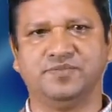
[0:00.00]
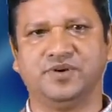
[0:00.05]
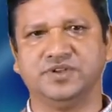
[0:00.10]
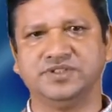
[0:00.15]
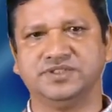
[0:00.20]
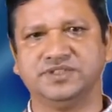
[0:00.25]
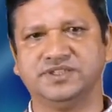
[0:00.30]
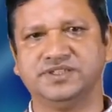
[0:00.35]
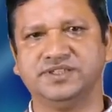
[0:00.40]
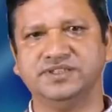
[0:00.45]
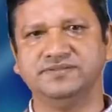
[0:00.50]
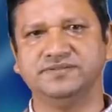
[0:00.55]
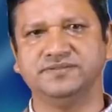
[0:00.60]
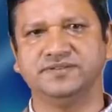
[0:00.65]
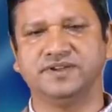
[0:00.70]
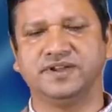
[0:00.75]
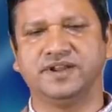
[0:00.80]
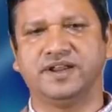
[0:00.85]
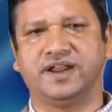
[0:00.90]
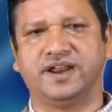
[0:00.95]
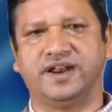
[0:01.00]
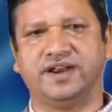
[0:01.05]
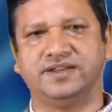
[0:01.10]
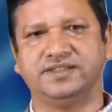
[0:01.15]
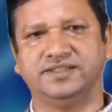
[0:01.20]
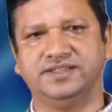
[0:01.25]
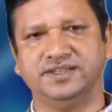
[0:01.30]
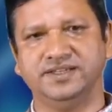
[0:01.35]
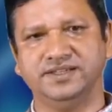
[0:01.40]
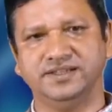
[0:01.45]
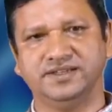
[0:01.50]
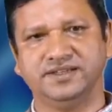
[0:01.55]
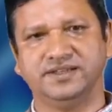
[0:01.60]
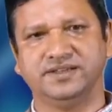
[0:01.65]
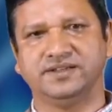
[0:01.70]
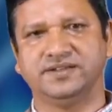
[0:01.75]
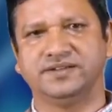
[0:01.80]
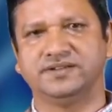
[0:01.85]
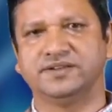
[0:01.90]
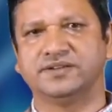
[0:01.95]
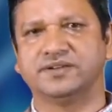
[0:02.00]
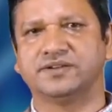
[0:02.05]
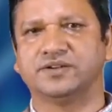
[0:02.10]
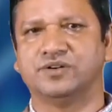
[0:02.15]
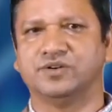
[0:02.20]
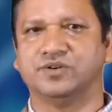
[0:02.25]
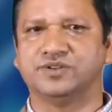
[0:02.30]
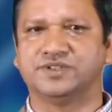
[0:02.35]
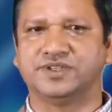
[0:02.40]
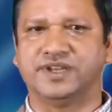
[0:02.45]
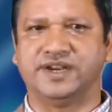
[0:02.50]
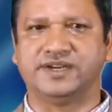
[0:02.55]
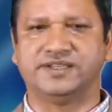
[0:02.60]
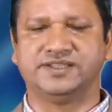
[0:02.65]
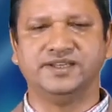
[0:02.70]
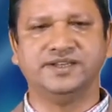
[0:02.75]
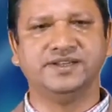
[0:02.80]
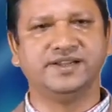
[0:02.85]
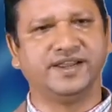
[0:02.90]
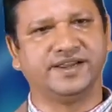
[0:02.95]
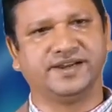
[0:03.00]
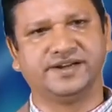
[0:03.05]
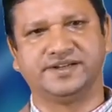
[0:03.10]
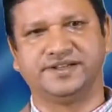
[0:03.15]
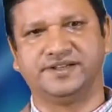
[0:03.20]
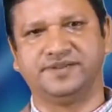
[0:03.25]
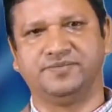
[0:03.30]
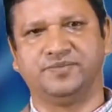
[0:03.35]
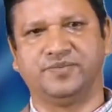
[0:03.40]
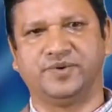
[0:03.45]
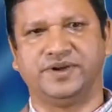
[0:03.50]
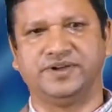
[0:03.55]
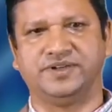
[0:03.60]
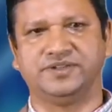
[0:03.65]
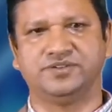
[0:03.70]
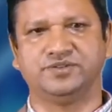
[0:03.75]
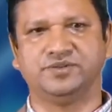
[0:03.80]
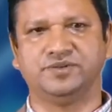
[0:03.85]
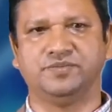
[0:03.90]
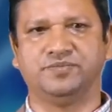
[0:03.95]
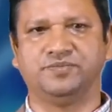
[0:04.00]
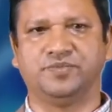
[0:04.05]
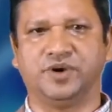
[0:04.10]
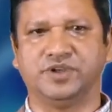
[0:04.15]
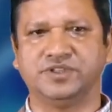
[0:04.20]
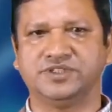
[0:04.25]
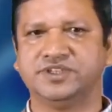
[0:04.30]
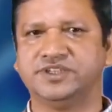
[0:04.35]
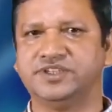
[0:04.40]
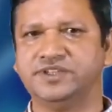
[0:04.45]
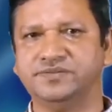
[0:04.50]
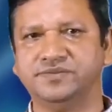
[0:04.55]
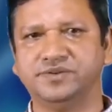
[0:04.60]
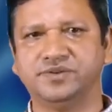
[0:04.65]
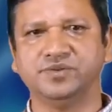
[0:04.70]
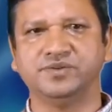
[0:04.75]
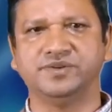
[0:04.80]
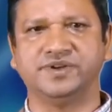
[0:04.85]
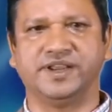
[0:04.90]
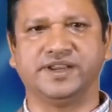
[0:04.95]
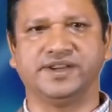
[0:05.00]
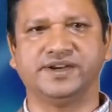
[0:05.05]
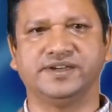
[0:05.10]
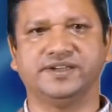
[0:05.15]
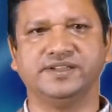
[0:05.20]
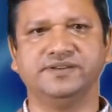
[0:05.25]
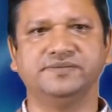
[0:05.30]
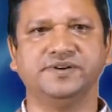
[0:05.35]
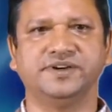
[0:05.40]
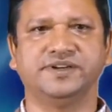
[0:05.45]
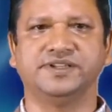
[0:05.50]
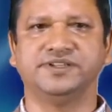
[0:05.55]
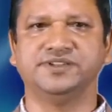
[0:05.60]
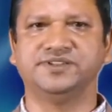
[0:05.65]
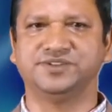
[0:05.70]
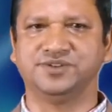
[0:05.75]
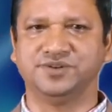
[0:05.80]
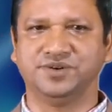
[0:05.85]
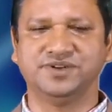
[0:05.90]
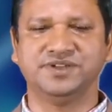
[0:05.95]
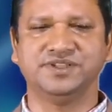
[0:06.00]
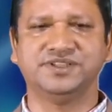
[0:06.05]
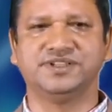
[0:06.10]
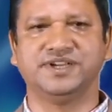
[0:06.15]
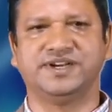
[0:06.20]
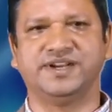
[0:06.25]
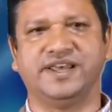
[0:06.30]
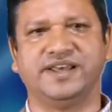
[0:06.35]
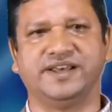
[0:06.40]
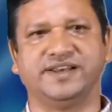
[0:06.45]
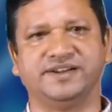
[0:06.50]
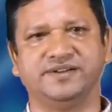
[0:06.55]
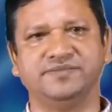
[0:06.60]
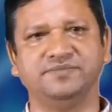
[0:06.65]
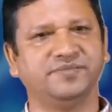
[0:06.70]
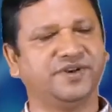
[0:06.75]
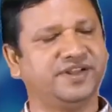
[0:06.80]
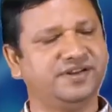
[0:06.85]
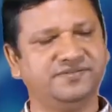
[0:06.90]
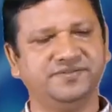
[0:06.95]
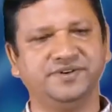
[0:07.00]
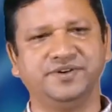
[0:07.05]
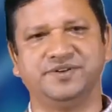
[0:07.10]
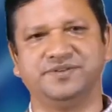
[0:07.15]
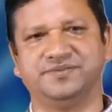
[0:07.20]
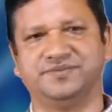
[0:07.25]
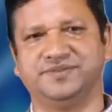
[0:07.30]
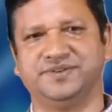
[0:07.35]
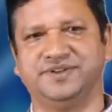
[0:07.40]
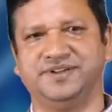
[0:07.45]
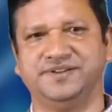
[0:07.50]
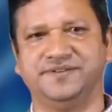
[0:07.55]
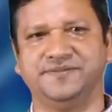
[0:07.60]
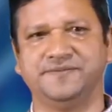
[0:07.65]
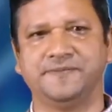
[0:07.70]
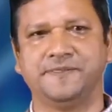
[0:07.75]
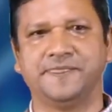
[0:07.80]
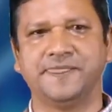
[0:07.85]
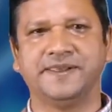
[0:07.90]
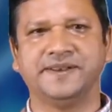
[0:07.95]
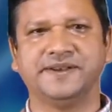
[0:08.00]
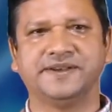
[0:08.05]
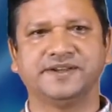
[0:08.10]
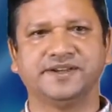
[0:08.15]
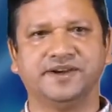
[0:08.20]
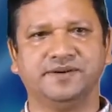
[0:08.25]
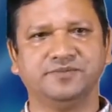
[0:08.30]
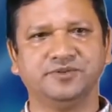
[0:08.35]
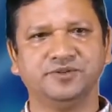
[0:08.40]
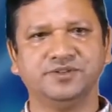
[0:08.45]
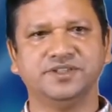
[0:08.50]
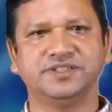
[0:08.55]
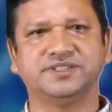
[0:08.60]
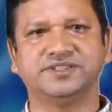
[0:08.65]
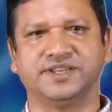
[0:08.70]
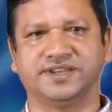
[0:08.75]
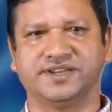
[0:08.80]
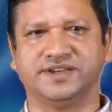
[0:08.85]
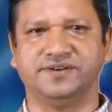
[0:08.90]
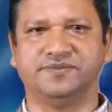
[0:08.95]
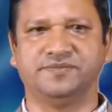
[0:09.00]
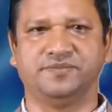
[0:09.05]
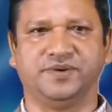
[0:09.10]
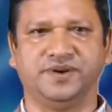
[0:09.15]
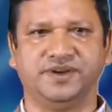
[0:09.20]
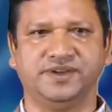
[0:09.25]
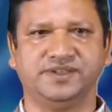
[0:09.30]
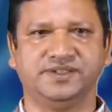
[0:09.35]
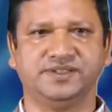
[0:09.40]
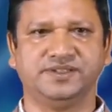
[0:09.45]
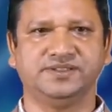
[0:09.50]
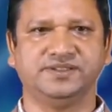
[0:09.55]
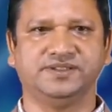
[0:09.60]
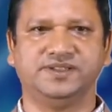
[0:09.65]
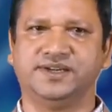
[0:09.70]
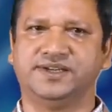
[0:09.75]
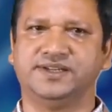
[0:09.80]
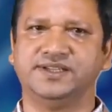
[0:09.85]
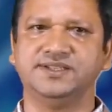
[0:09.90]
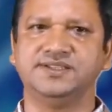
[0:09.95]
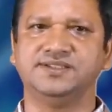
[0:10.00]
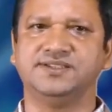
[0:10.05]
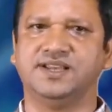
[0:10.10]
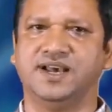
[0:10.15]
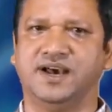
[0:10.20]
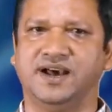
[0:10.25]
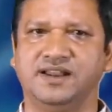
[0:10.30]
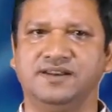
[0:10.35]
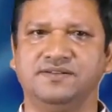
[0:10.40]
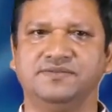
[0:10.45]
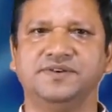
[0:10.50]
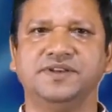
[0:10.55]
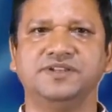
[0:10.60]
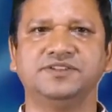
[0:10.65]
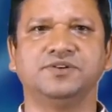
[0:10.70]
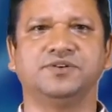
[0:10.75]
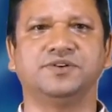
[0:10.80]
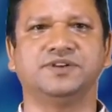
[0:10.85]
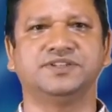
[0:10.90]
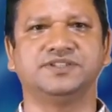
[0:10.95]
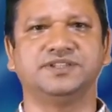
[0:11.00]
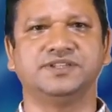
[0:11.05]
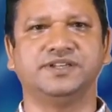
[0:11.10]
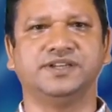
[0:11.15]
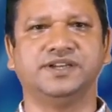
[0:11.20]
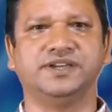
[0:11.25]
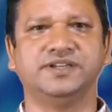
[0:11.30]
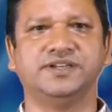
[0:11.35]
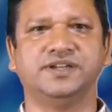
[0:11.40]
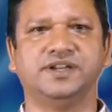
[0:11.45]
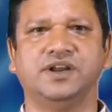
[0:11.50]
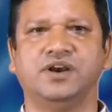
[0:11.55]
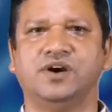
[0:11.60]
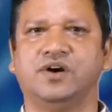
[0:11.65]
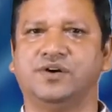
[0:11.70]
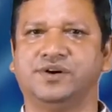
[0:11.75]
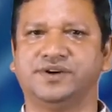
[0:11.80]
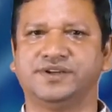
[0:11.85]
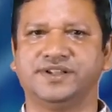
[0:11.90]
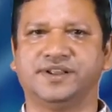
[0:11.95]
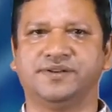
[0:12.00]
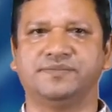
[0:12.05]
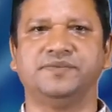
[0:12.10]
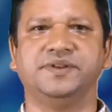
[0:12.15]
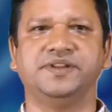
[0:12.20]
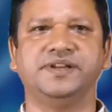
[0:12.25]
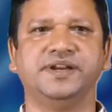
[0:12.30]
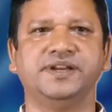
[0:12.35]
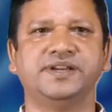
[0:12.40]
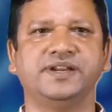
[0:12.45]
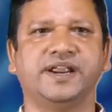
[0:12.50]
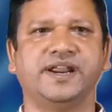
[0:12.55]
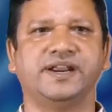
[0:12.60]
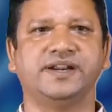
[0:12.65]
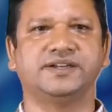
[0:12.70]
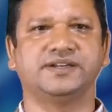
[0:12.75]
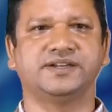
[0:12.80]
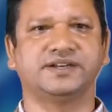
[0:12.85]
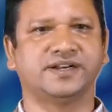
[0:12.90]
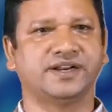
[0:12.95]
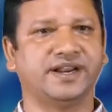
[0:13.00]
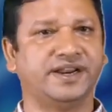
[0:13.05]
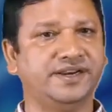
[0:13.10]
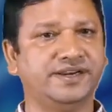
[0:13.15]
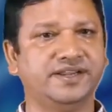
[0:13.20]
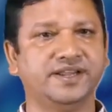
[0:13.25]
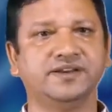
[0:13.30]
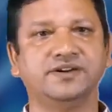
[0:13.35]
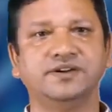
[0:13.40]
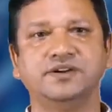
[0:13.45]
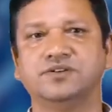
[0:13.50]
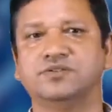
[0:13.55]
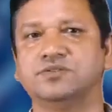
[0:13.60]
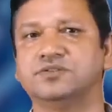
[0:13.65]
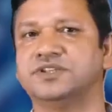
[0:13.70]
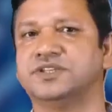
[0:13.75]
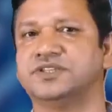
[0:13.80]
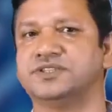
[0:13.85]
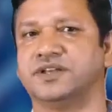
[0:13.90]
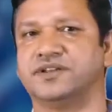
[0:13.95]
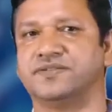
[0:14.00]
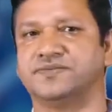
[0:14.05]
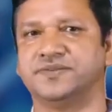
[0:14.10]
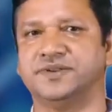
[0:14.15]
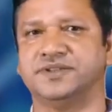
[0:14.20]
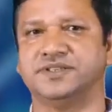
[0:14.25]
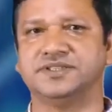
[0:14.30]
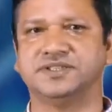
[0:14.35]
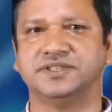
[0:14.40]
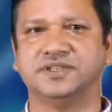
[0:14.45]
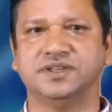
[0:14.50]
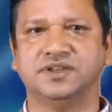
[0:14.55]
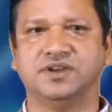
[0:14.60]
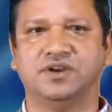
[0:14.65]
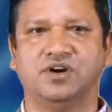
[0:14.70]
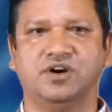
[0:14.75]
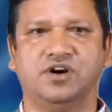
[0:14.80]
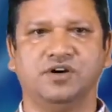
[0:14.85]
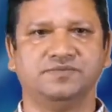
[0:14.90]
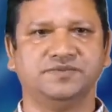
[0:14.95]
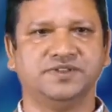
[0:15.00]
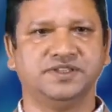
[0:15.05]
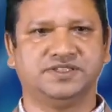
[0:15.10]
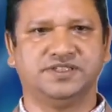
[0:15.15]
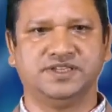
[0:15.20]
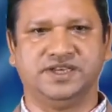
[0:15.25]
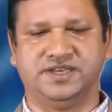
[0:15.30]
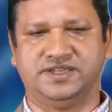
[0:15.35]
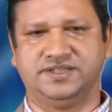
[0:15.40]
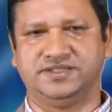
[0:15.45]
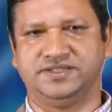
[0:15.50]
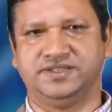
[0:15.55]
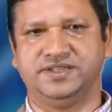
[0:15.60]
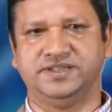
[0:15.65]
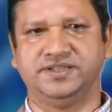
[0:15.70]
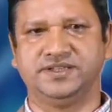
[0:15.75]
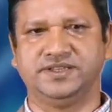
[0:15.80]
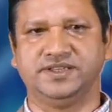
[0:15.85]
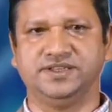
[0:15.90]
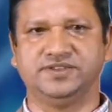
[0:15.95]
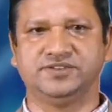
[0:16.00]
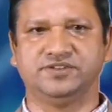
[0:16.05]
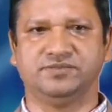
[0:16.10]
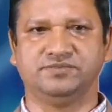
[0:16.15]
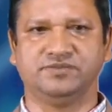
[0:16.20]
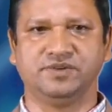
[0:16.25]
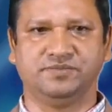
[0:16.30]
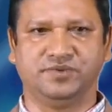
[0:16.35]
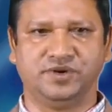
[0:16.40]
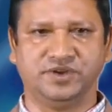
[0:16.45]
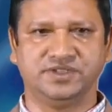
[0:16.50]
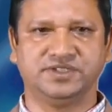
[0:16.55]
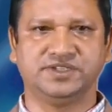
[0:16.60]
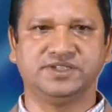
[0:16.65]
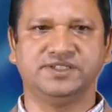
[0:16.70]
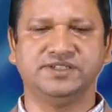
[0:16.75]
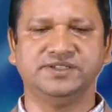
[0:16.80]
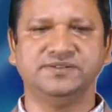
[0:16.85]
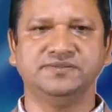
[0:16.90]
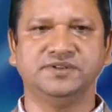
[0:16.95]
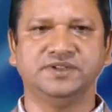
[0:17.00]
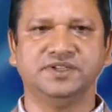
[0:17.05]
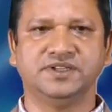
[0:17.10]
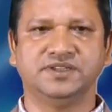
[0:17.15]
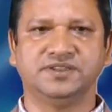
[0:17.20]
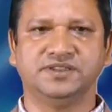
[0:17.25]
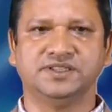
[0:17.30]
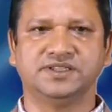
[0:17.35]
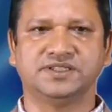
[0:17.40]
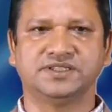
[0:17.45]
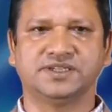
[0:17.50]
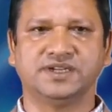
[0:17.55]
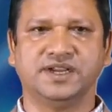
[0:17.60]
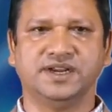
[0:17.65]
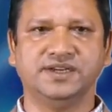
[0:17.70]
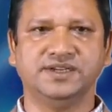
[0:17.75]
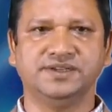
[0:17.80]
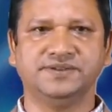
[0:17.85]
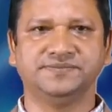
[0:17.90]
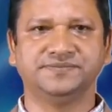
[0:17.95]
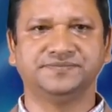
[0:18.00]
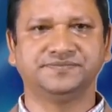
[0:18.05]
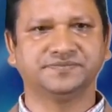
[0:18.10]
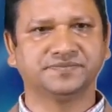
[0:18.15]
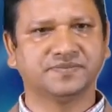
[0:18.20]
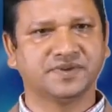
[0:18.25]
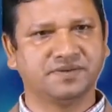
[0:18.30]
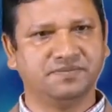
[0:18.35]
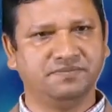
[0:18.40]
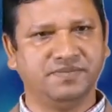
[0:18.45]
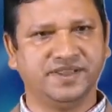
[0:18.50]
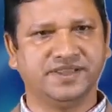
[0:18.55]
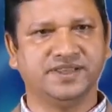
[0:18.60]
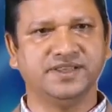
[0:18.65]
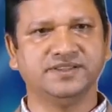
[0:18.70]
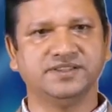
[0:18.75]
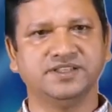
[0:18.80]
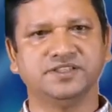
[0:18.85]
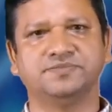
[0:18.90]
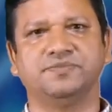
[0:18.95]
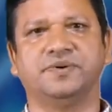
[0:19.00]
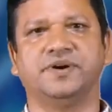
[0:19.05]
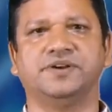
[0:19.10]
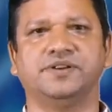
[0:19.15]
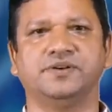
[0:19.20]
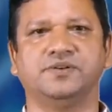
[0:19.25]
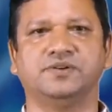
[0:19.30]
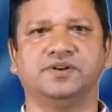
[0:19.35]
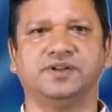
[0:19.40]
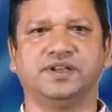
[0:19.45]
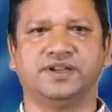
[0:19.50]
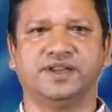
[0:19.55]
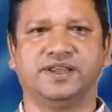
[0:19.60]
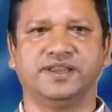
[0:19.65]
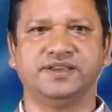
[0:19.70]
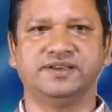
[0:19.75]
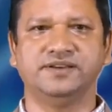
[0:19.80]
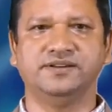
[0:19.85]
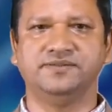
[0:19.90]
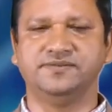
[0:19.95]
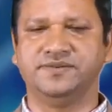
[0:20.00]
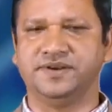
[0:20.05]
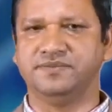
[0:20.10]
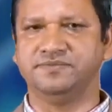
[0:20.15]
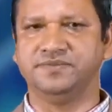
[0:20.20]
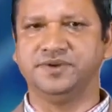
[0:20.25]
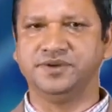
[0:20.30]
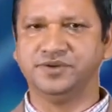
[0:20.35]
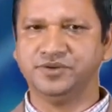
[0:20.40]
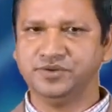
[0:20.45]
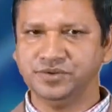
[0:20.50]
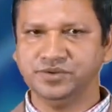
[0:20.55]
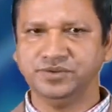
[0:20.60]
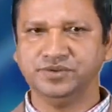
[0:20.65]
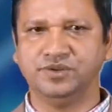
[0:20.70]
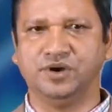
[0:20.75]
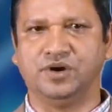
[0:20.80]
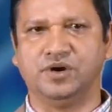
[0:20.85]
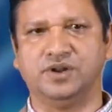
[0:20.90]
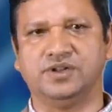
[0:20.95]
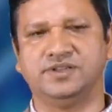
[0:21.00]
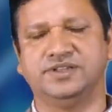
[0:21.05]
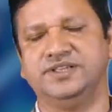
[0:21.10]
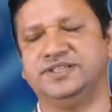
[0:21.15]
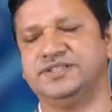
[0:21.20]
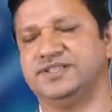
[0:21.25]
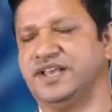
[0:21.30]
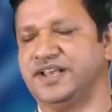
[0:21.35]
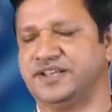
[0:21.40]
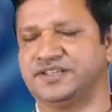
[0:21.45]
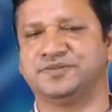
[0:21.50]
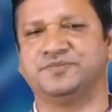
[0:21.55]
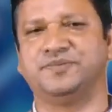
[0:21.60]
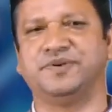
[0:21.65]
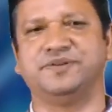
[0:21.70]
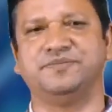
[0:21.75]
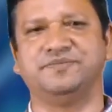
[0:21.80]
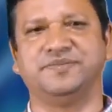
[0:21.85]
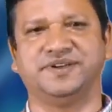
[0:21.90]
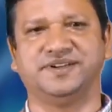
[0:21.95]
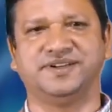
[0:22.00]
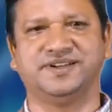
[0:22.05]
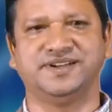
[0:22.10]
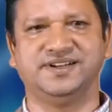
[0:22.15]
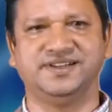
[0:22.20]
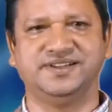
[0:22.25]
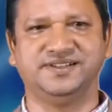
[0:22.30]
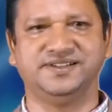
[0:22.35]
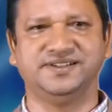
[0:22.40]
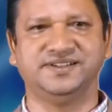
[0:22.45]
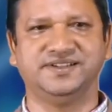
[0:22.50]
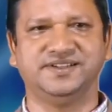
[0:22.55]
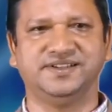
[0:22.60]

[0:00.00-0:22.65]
positive and they close at the negative point. So positive to negative, it is shown in the diagram very beautifully. Come to the second point, that is they always originate or terminate at right angle to the surface of the charge. In case of the positive, they start making this particular angle when we do all these experimentally.